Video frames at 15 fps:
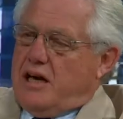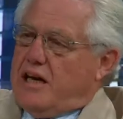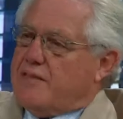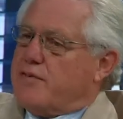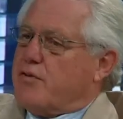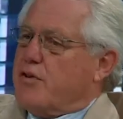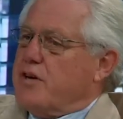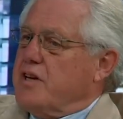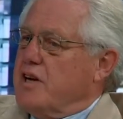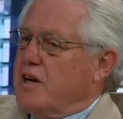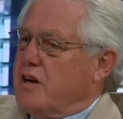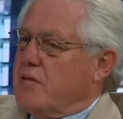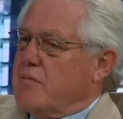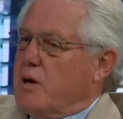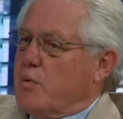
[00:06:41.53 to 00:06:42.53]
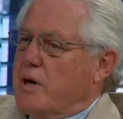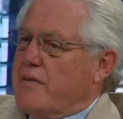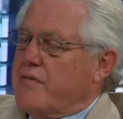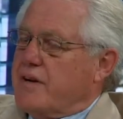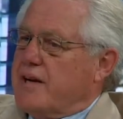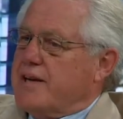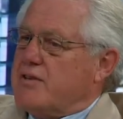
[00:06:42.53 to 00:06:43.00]
And for a year, my
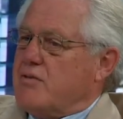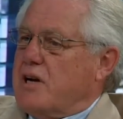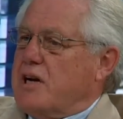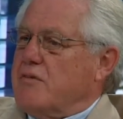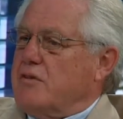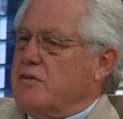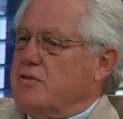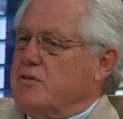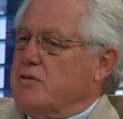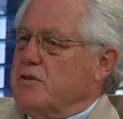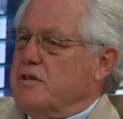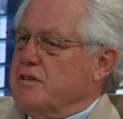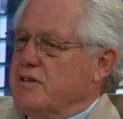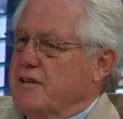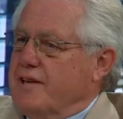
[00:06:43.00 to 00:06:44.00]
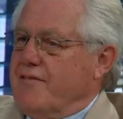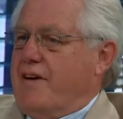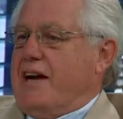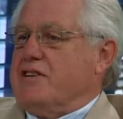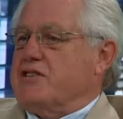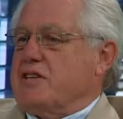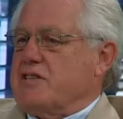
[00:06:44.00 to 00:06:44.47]
wife and I traveled doing
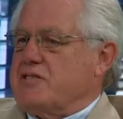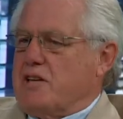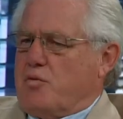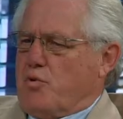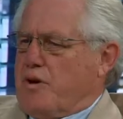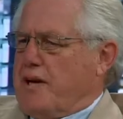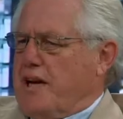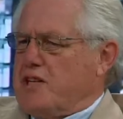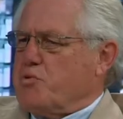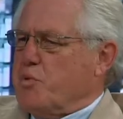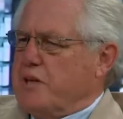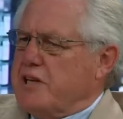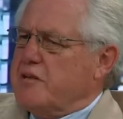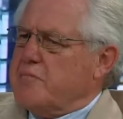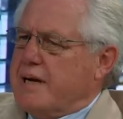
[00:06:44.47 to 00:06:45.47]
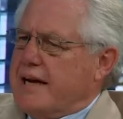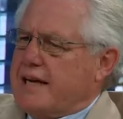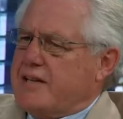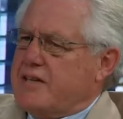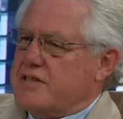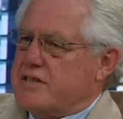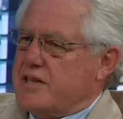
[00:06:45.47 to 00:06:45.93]
evangelistic work, as we did back in the